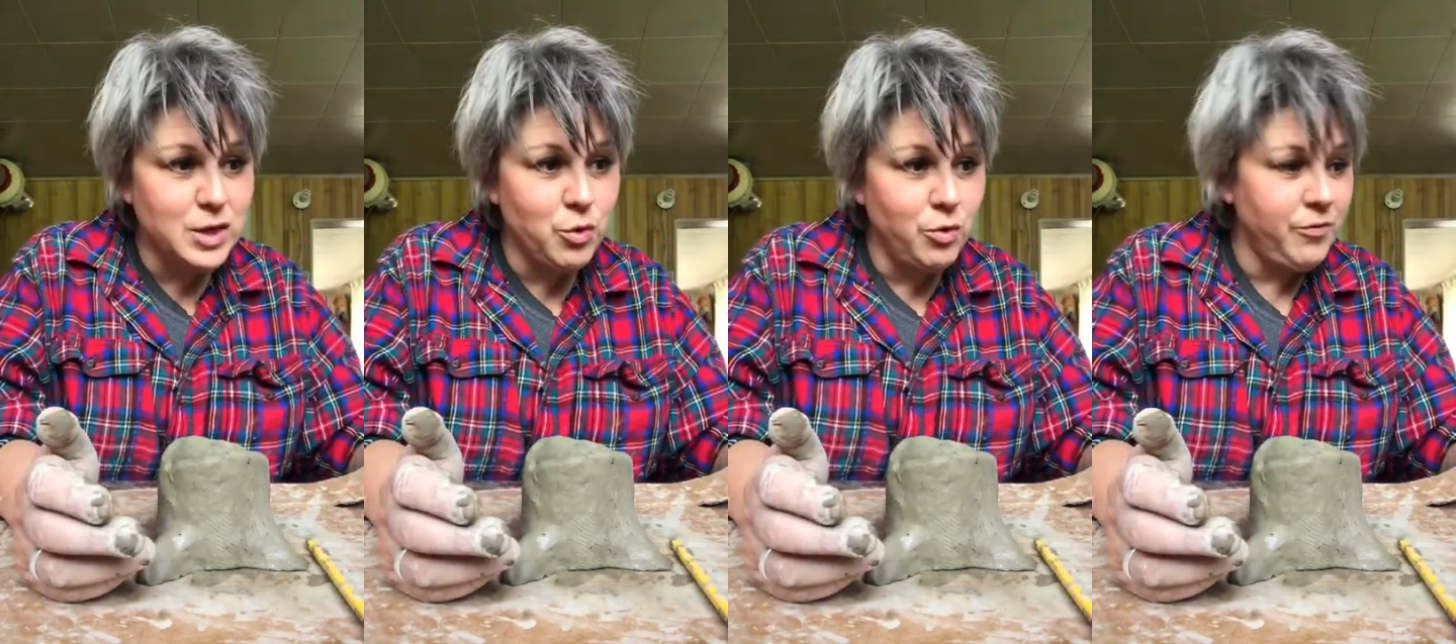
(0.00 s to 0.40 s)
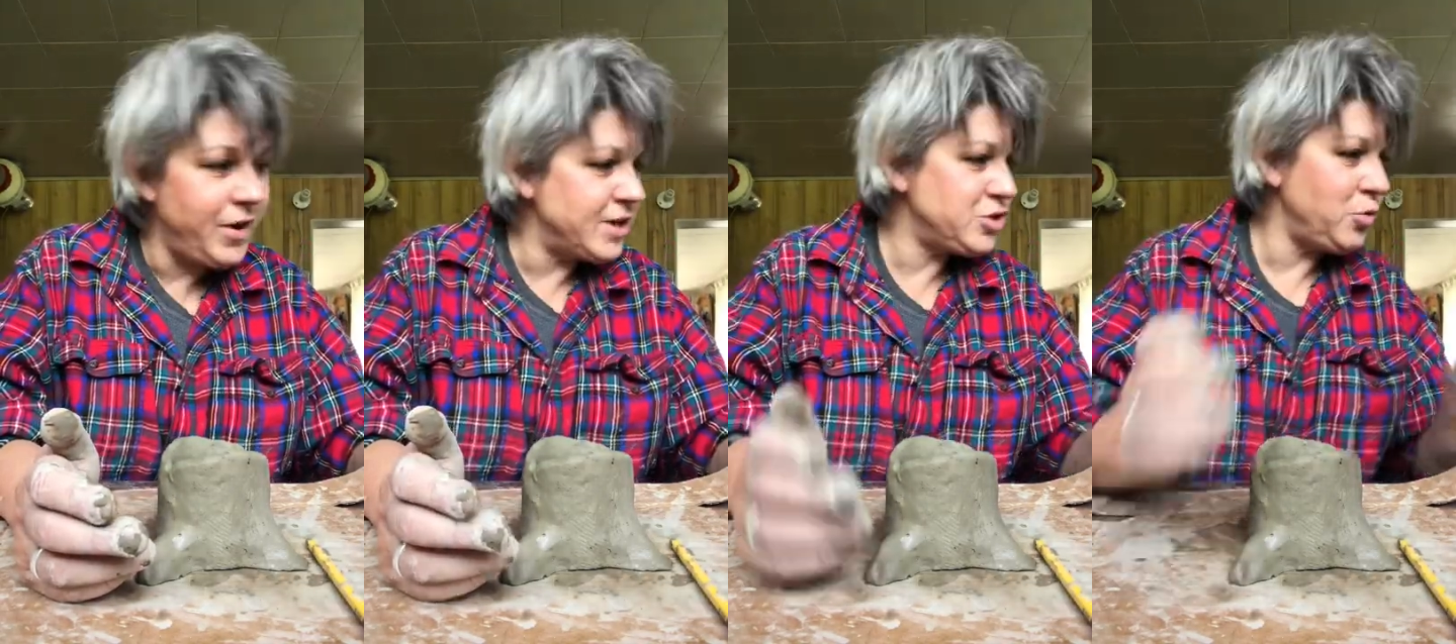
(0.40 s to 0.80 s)
the
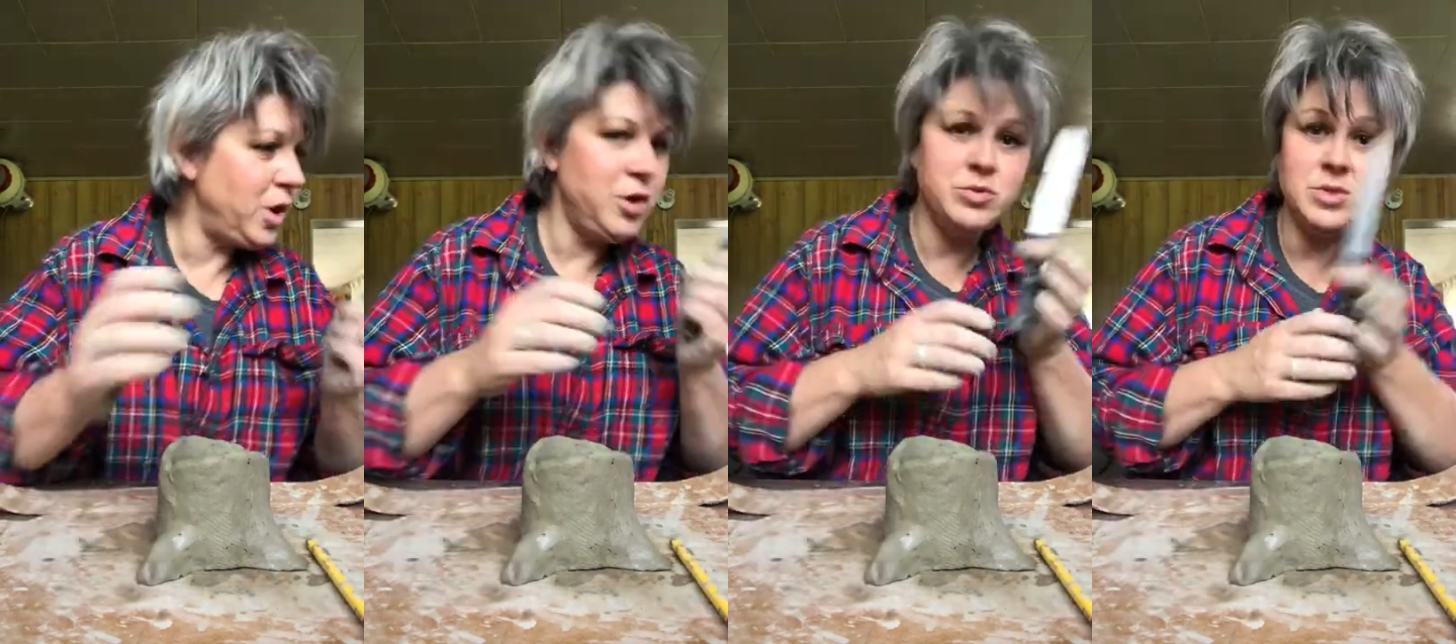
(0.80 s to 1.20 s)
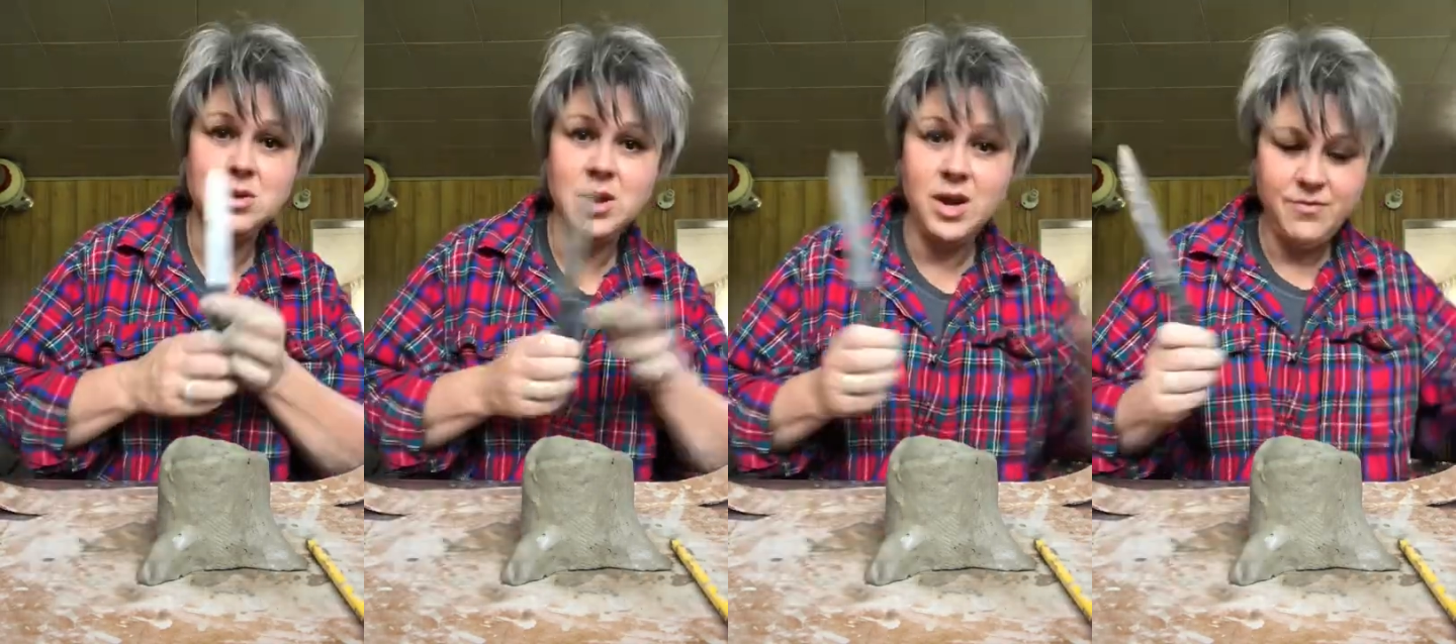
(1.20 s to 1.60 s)
old-fashioned way, using a
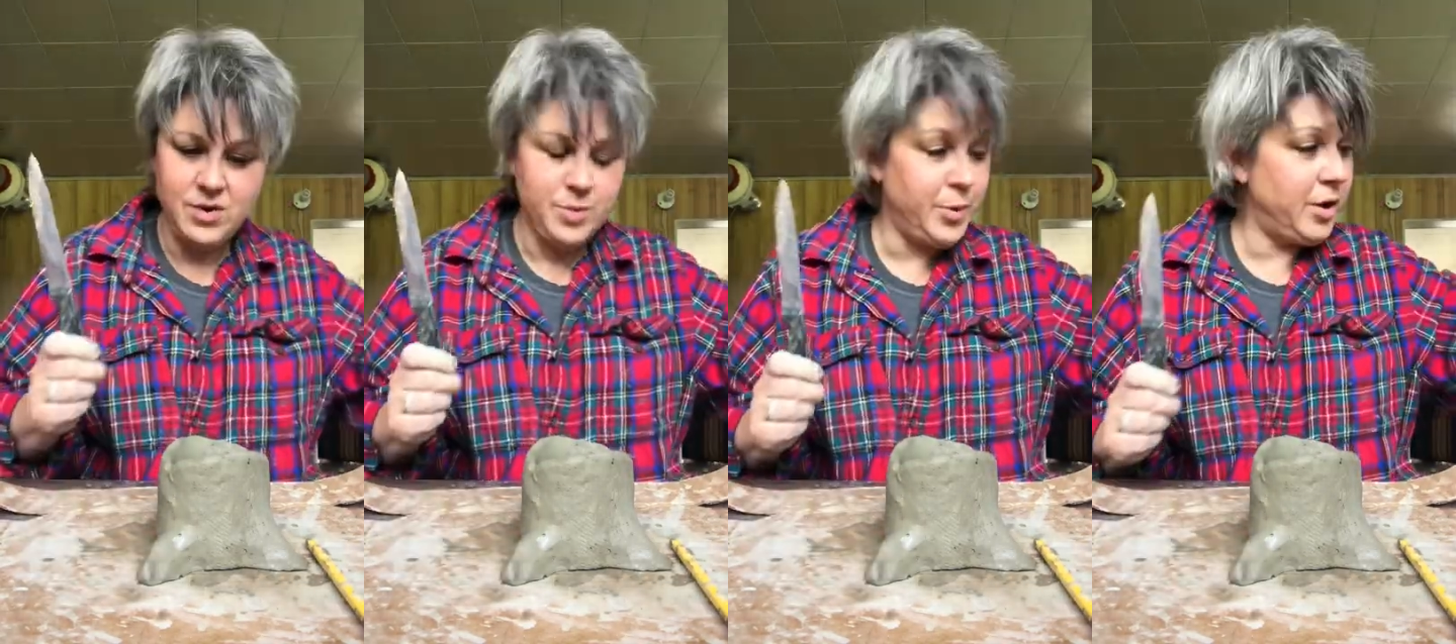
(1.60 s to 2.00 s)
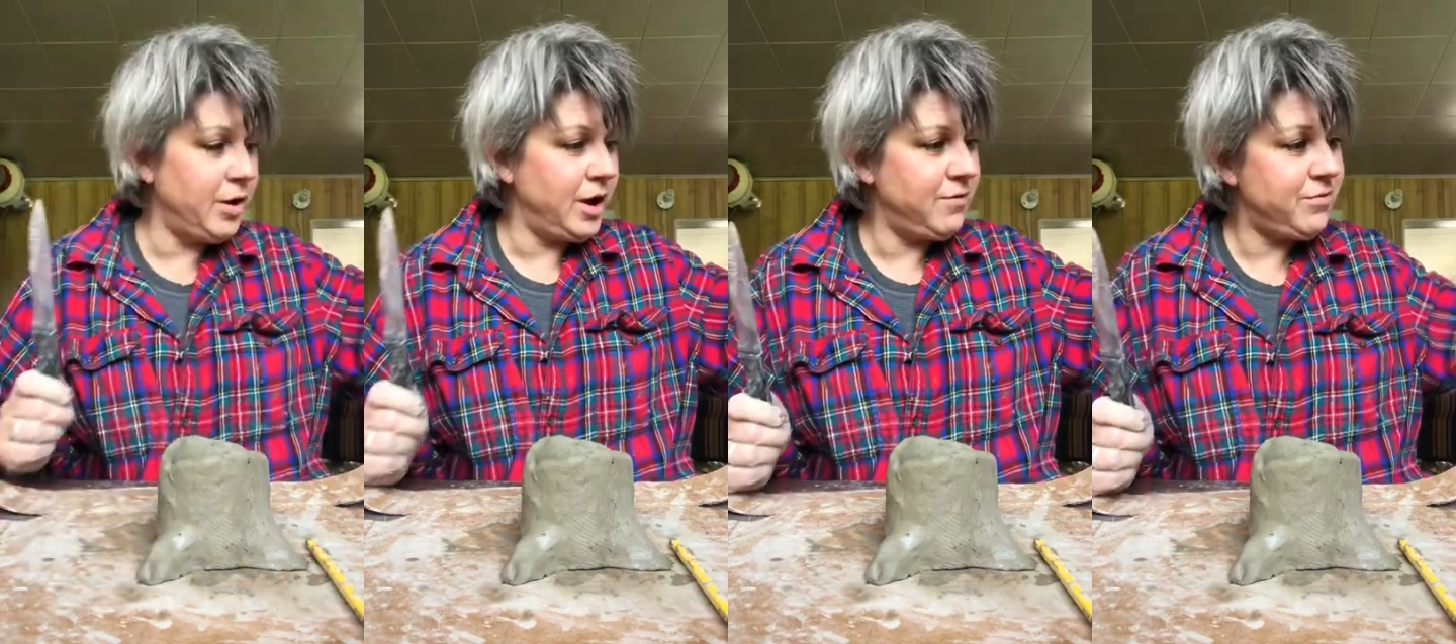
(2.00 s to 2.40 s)
knife and a butter
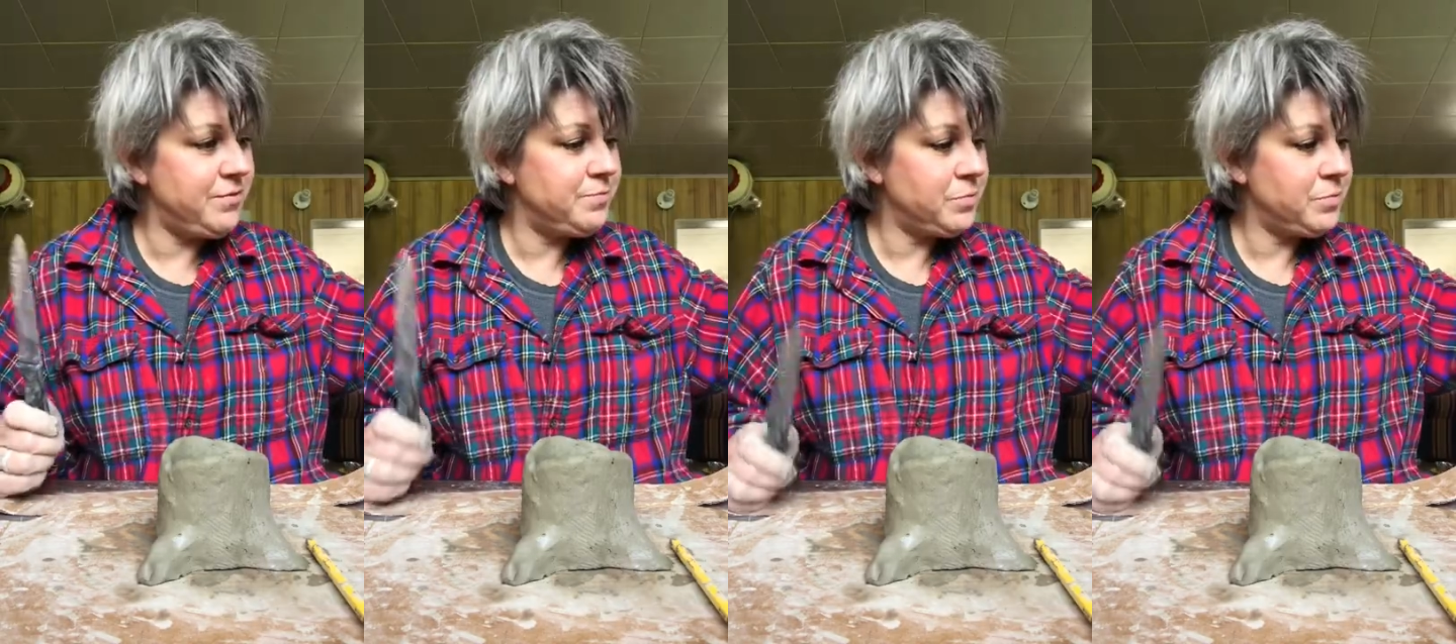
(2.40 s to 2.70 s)
knife.